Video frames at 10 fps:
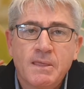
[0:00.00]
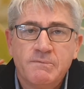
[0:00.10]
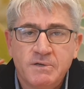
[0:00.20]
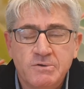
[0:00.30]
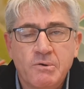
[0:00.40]

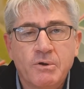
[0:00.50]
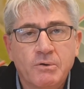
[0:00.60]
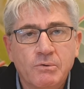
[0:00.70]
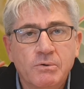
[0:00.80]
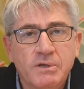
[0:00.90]
Victoria,
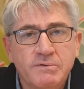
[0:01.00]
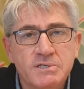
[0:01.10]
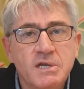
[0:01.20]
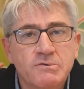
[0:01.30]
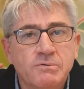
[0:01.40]
or even
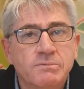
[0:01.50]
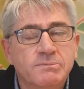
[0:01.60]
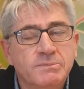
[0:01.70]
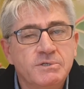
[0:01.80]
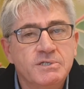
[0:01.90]
central
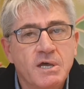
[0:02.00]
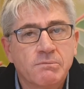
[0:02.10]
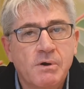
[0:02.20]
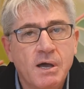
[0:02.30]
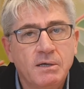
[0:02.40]
New South
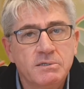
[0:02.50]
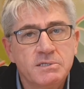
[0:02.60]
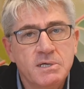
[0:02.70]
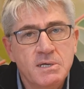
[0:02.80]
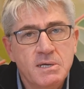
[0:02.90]
Wales,
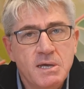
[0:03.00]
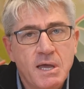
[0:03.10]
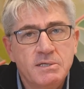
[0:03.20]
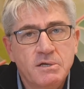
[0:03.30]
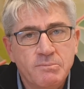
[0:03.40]

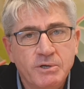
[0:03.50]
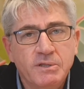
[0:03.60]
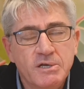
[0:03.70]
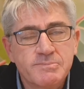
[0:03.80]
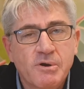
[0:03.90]
and so bring
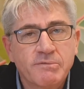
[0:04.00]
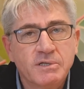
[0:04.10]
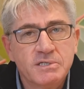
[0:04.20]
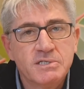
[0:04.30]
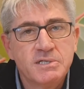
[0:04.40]
those
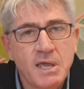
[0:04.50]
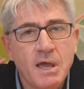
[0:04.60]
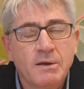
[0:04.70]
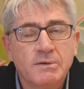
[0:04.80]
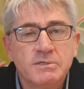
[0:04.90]
provenances
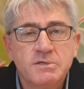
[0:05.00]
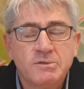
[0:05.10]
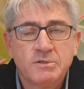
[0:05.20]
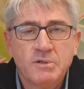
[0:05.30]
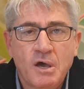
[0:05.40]
down, so
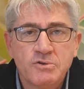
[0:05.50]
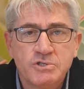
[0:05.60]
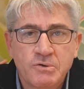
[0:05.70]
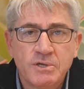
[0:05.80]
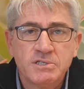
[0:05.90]
that those
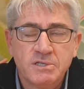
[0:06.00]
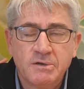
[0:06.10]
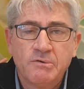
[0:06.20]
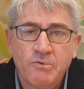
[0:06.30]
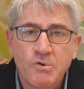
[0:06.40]
trees that
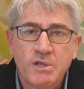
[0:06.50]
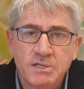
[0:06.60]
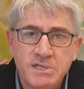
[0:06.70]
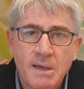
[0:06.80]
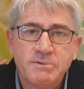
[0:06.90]
are already
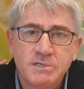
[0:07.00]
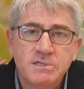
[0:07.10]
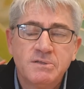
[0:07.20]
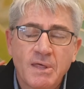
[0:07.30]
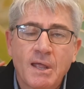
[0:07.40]
adapted
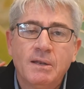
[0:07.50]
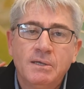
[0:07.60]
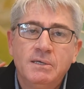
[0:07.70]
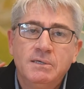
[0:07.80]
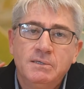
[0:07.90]
to that
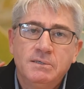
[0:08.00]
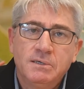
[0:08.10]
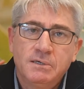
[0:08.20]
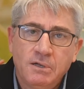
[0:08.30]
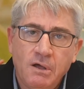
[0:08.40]

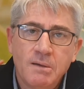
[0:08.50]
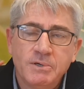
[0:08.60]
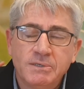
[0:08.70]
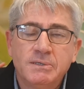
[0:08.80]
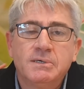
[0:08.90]
climate
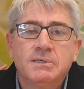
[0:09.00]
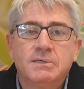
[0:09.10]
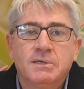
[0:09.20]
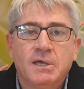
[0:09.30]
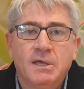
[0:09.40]

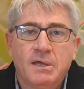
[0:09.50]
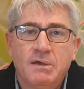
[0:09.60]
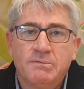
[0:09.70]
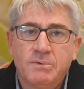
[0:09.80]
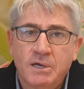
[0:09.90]

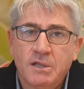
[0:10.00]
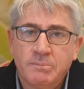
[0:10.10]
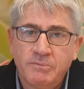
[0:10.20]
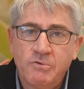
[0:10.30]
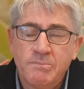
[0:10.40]
are going to
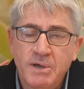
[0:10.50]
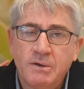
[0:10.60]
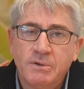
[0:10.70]
perform better in